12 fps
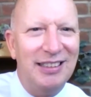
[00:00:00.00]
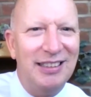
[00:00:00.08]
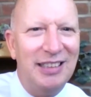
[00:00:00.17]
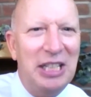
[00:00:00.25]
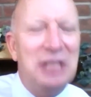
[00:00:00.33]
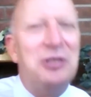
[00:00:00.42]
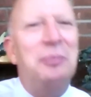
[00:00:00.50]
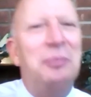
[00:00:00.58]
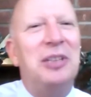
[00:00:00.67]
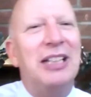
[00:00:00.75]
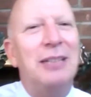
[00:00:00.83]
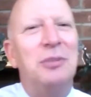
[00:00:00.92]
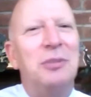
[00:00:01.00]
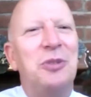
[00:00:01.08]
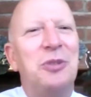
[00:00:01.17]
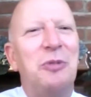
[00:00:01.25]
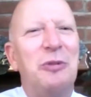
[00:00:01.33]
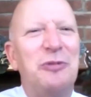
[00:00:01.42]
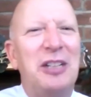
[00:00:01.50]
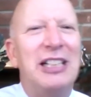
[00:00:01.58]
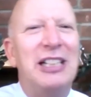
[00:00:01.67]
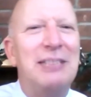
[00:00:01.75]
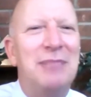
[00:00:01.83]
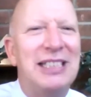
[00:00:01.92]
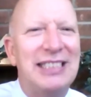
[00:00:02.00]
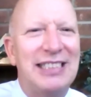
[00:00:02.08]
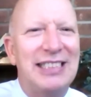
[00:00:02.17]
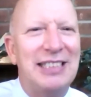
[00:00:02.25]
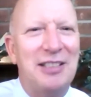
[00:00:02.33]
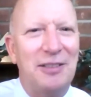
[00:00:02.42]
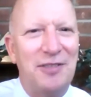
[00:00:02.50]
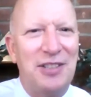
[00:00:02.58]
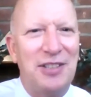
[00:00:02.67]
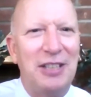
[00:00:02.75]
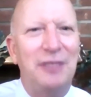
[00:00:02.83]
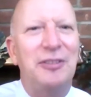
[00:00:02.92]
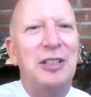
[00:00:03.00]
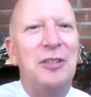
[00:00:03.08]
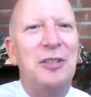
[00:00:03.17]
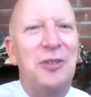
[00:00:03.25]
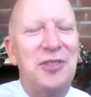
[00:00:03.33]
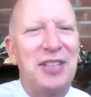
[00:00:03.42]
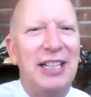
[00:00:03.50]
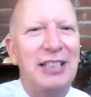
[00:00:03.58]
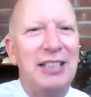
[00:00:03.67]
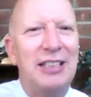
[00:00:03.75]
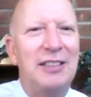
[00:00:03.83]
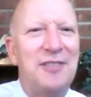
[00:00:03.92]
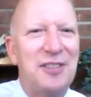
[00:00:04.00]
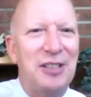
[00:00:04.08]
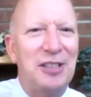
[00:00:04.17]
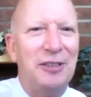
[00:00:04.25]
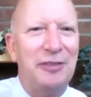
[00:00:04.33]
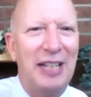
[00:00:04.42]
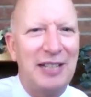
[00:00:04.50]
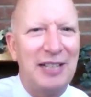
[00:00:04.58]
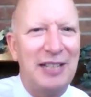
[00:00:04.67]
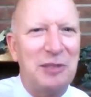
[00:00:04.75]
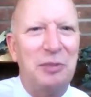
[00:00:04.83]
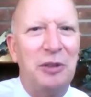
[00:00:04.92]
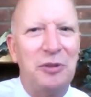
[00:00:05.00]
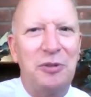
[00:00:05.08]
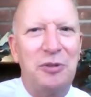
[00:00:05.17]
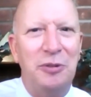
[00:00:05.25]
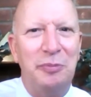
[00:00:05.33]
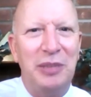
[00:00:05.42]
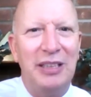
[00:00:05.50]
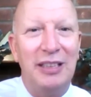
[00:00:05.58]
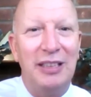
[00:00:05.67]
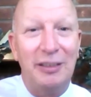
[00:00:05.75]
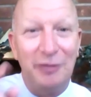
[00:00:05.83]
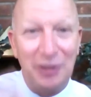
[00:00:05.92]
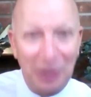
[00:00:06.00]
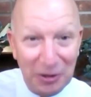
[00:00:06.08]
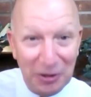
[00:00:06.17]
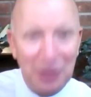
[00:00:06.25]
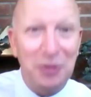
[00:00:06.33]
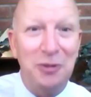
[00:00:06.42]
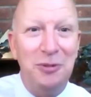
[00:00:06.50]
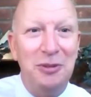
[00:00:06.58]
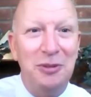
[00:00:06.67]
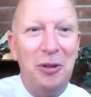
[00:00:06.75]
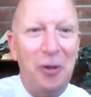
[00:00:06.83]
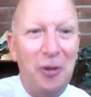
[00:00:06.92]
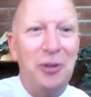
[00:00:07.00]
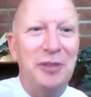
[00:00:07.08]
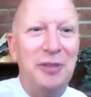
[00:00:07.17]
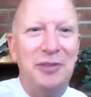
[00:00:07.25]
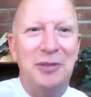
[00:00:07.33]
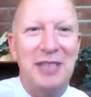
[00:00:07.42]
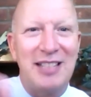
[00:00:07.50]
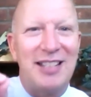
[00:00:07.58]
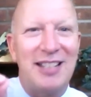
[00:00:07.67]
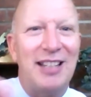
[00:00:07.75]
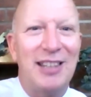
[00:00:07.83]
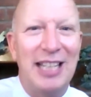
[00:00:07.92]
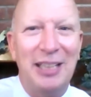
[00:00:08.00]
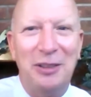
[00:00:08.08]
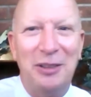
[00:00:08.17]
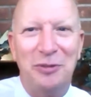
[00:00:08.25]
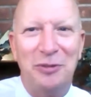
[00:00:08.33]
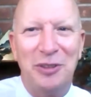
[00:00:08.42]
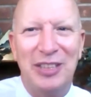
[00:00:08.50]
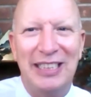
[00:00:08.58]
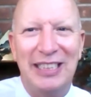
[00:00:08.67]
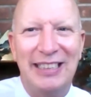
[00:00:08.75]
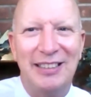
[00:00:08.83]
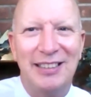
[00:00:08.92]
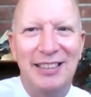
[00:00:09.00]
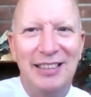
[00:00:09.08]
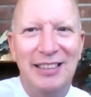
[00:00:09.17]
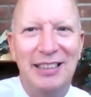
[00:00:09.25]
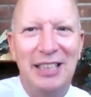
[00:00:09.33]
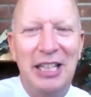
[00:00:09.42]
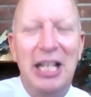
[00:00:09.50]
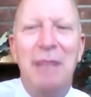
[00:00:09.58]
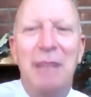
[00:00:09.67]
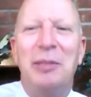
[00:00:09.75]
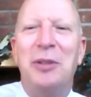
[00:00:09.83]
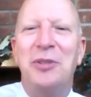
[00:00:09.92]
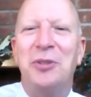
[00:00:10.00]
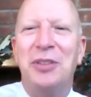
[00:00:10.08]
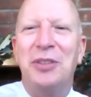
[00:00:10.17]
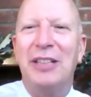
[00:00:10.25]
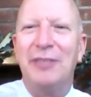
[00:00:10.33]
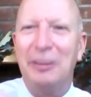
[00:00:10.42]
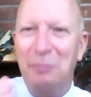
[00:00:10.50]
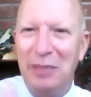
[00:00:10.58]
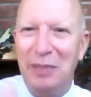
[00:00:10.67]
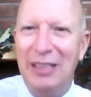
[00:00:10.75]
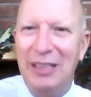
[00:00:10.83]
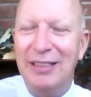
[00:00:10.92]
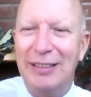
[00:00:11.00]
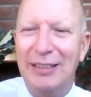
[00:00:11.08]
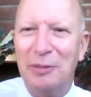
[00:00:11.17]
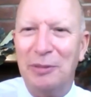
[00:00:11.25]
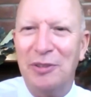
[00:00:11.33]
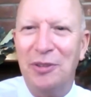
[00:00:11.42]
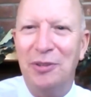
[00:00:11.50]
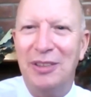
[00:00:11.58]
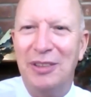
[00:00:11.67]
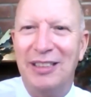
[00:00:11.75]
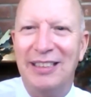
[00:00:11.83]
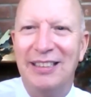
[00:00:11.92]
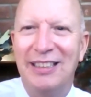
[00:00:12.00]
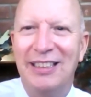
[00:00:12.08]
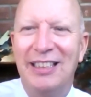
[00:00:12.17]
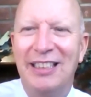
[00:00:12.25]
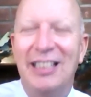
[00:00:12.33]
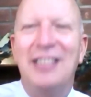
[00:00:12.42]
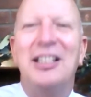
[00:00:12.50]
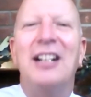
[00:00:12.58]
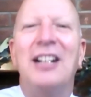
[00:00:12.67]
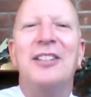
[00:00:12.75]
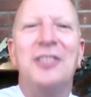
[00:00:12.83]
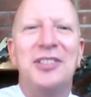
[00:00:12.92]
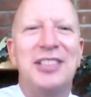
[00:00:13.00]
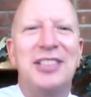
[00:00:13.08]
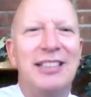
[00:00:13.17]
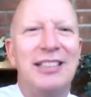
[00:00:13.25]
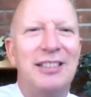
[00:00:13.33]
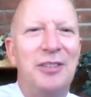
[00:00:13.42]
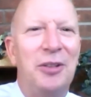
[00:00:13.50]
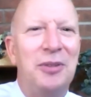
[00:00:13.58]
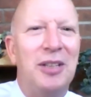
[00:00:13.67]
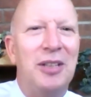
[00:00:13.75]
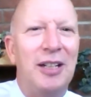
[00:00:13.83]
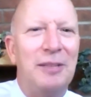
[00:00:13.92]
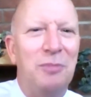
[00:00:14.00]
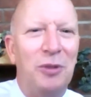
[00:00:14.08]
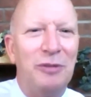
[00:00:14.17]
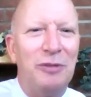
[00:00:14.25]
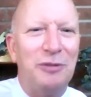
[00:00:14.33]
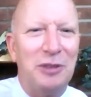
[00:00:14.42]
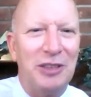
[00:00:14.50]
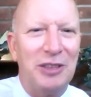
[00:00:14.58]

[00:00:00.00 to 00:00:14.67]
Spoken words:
to be able to refine my sense of self and understanding of self as a spiritual being. And to you, all of you, I say thank you for that, because you're giving me the opportunity to understand and know God more fully.